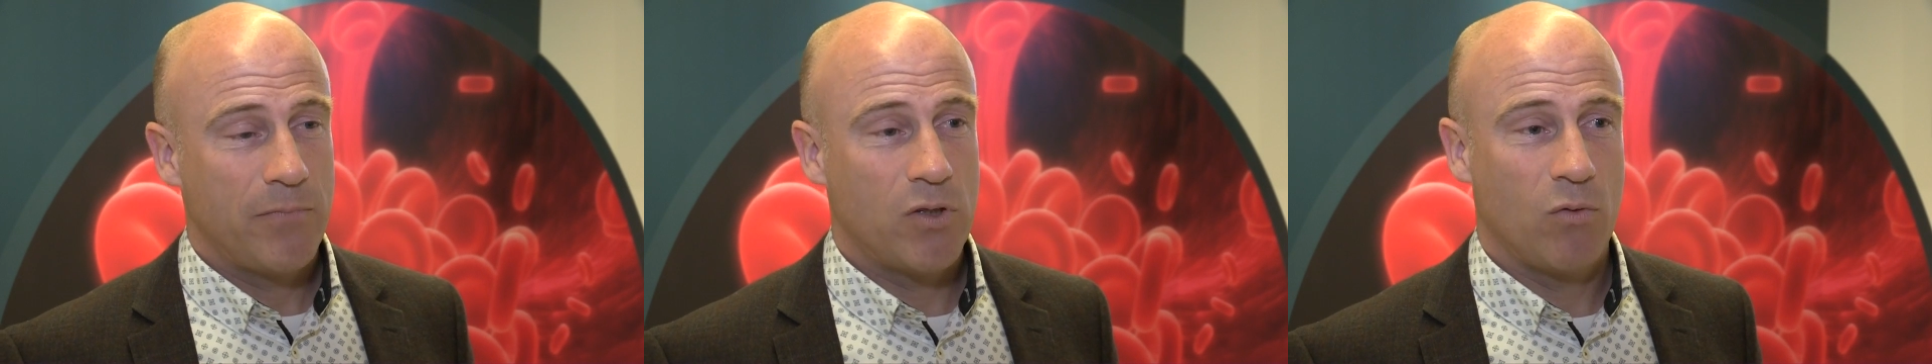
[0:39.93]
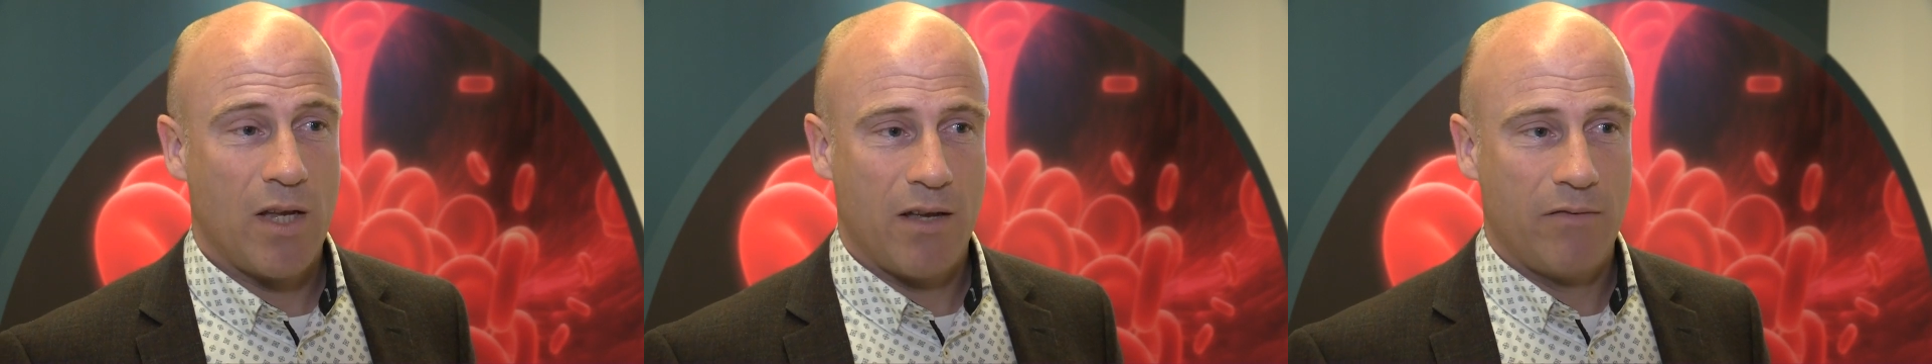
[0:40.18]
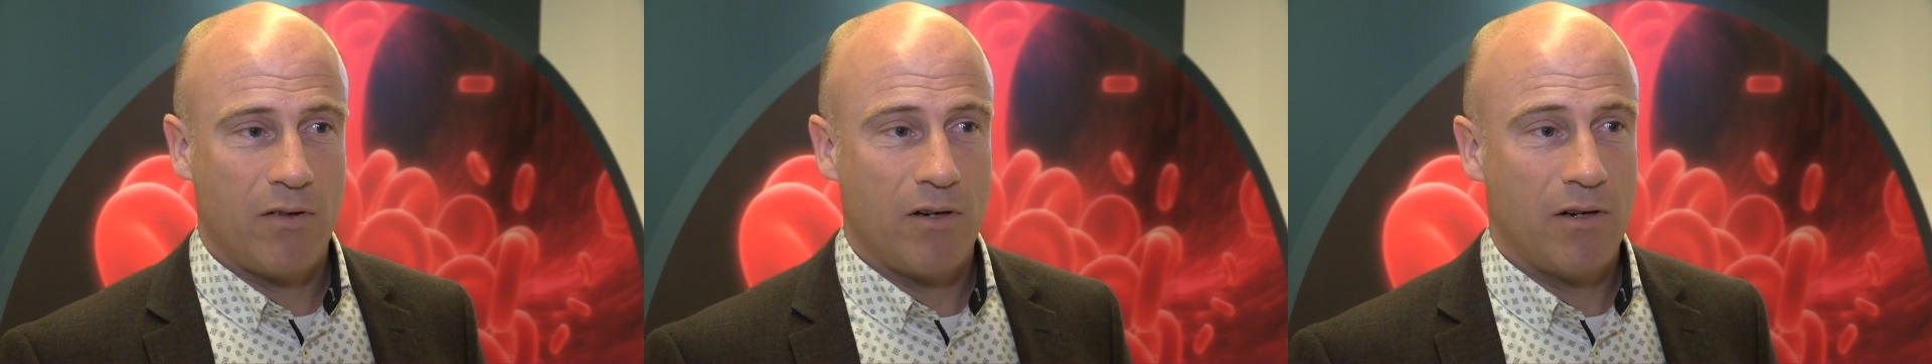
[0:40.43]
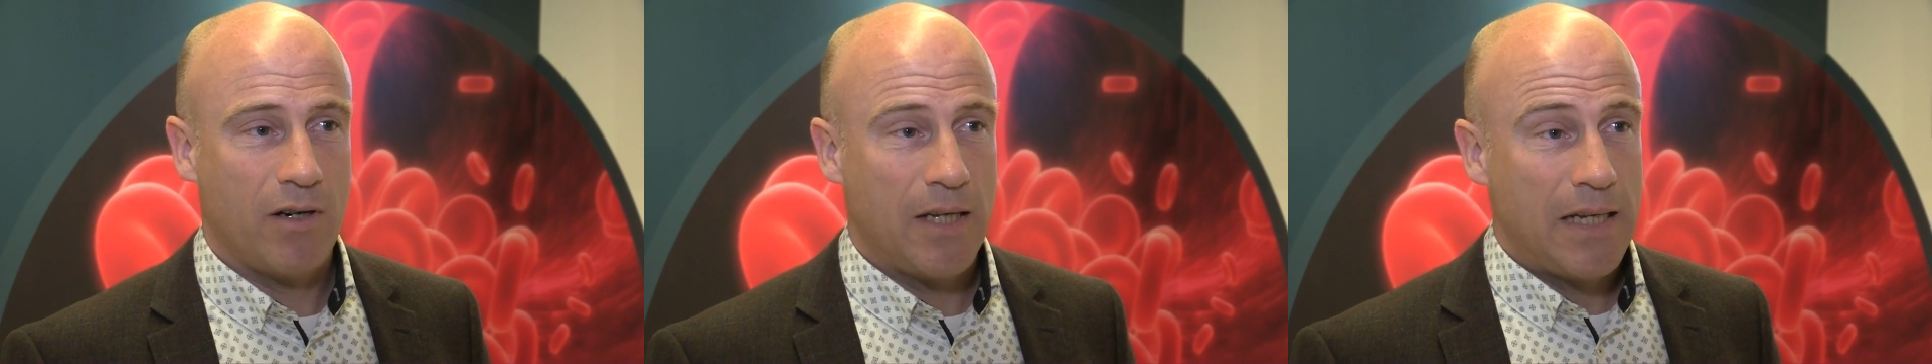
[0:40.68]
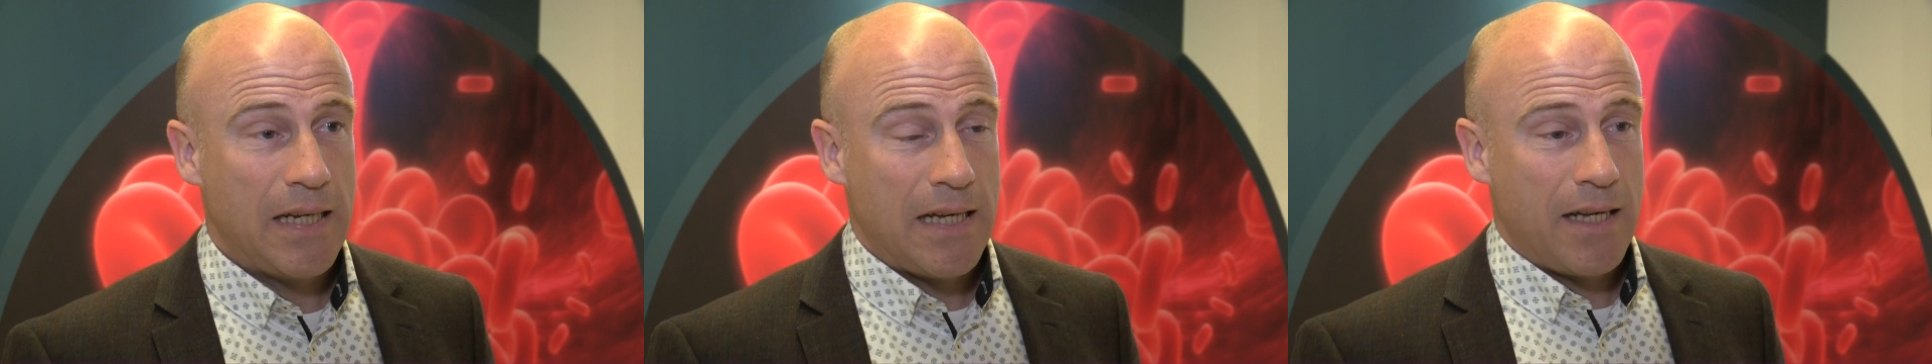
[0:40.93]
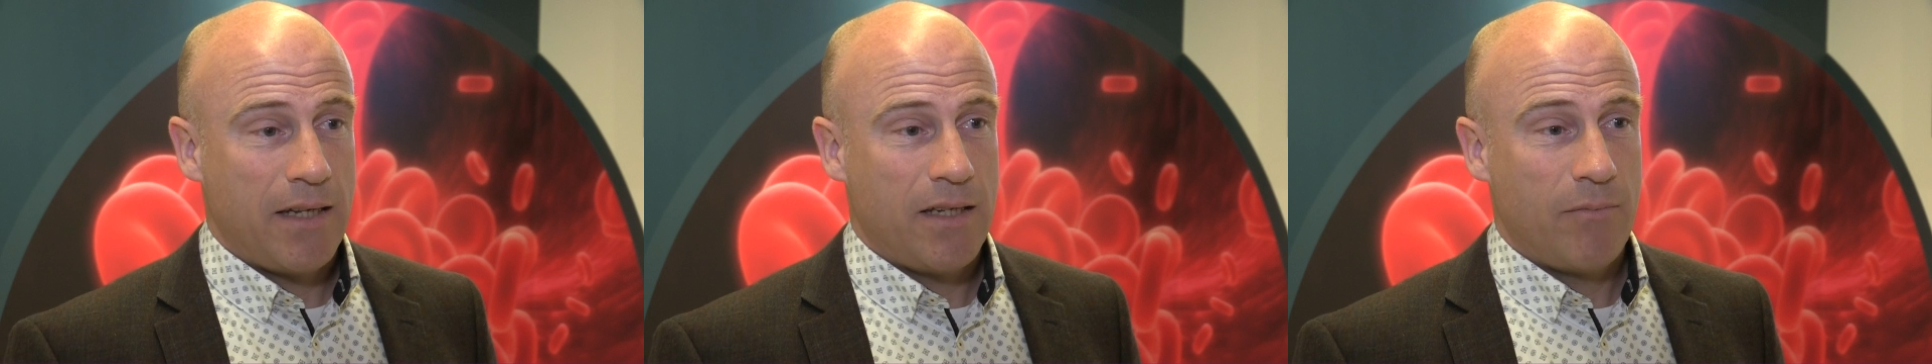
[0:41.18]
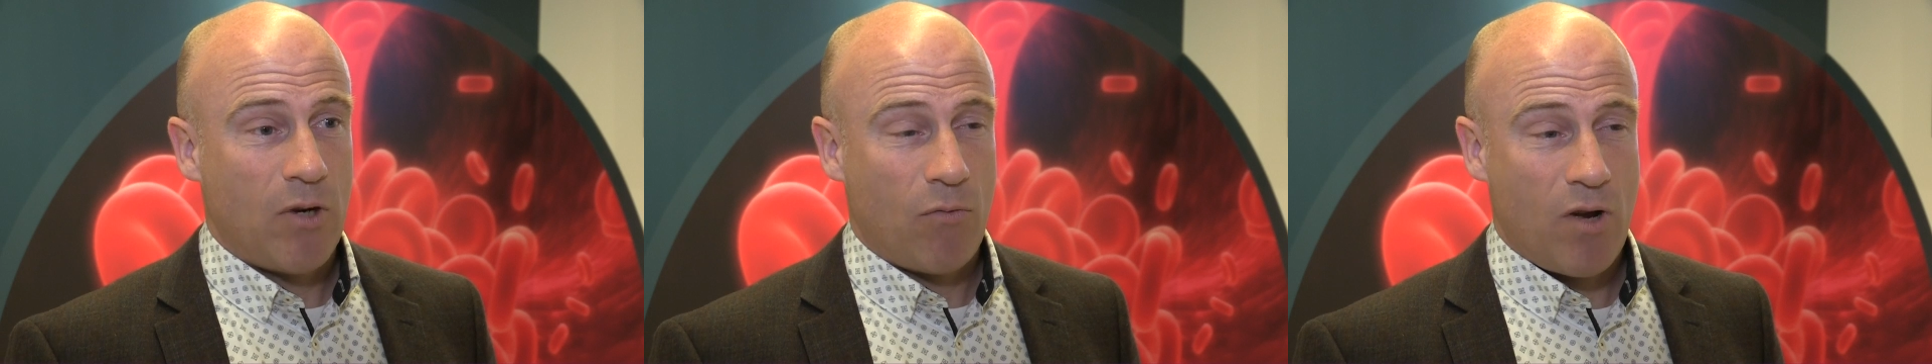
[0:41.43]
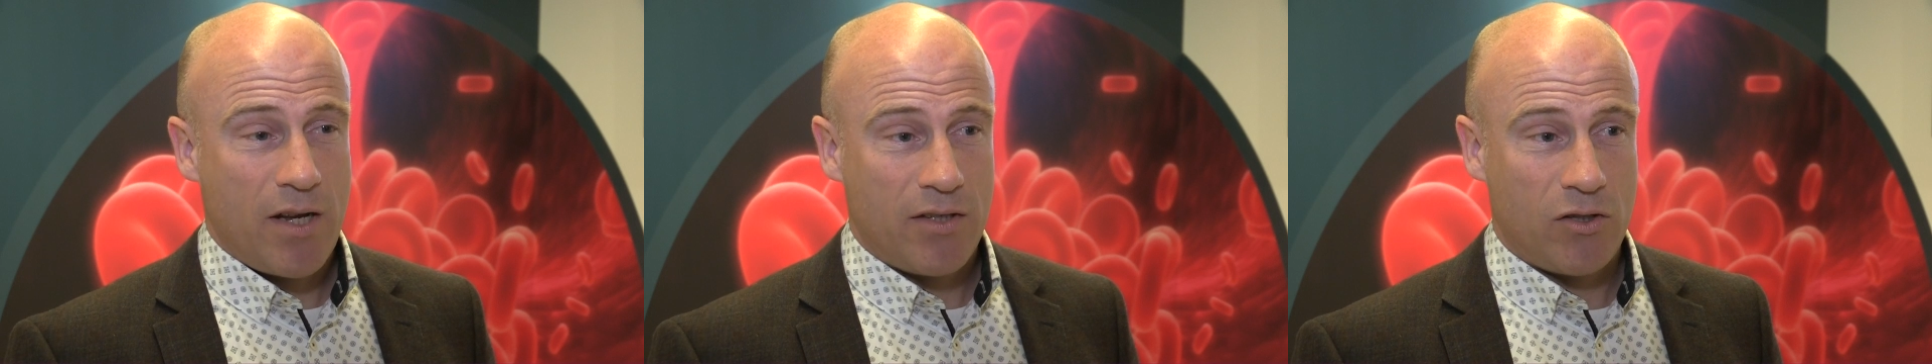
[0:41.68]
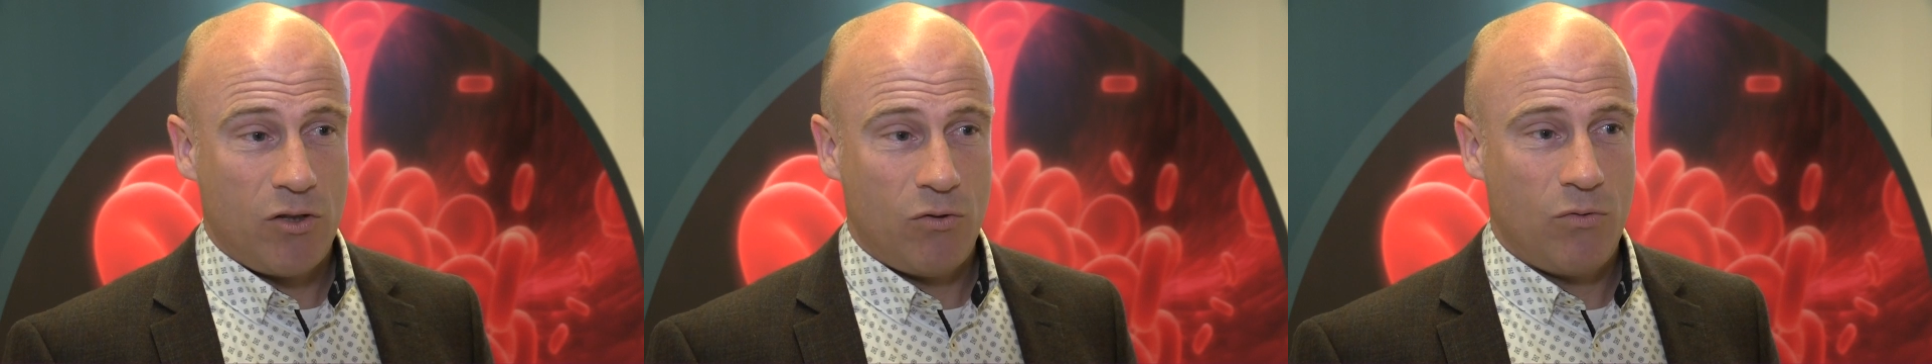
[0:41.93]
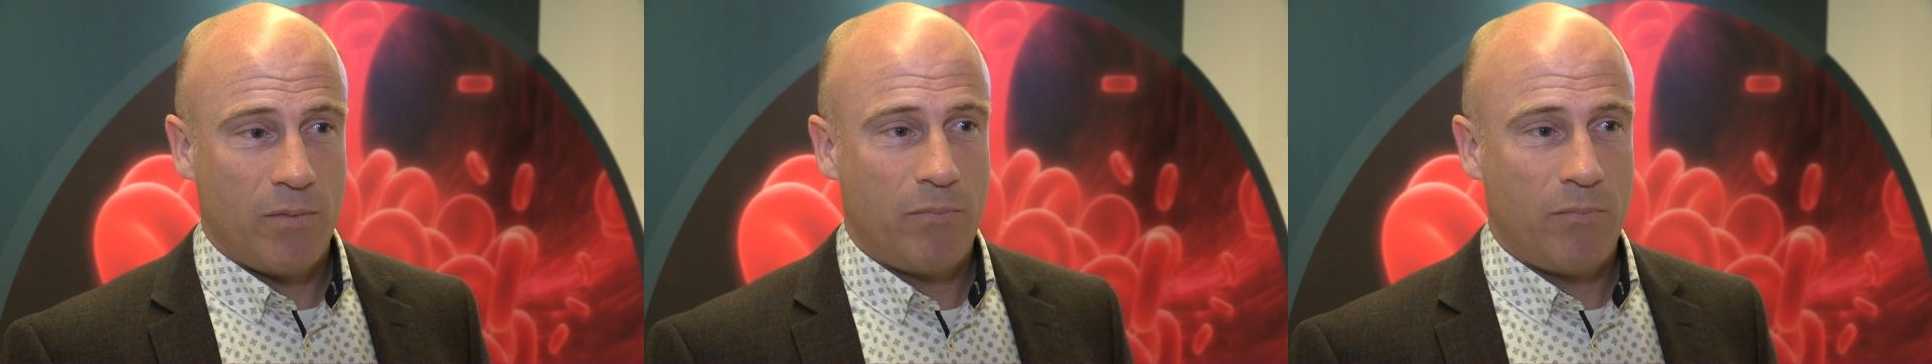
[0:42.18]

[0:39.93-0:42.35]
So we have our um, ARISE 2